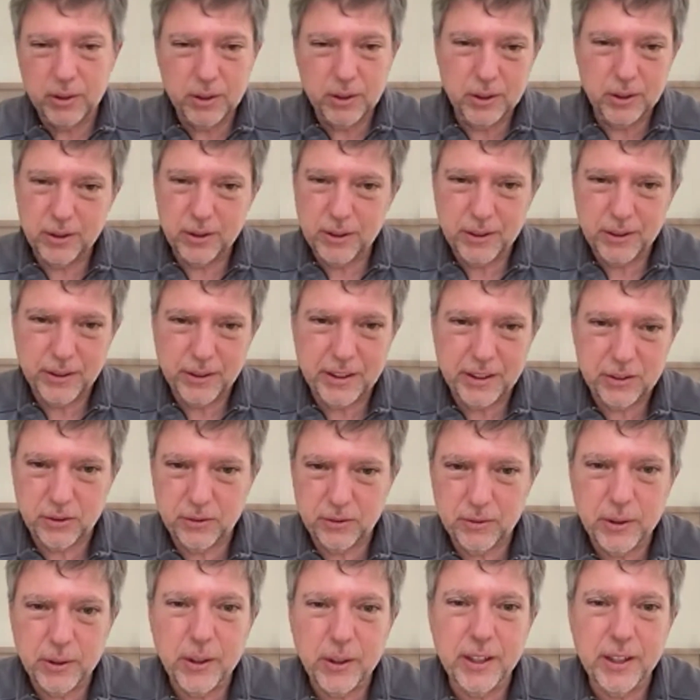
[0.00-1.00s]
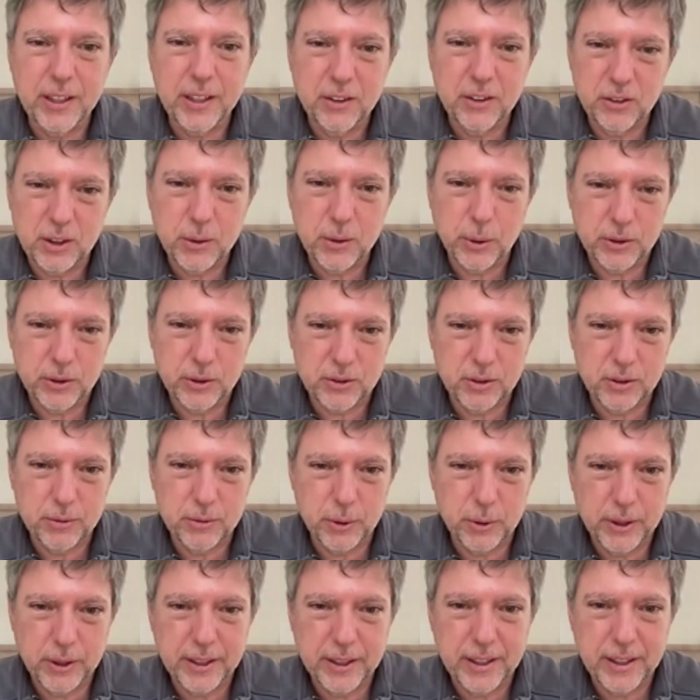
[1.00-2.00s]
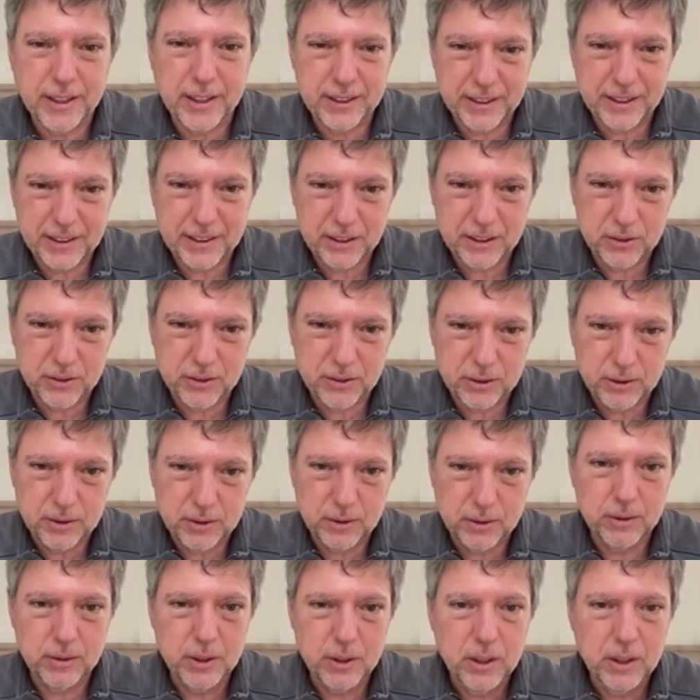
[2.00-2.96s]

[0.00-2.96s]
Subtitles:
and that's a very easy question for an AI to answer.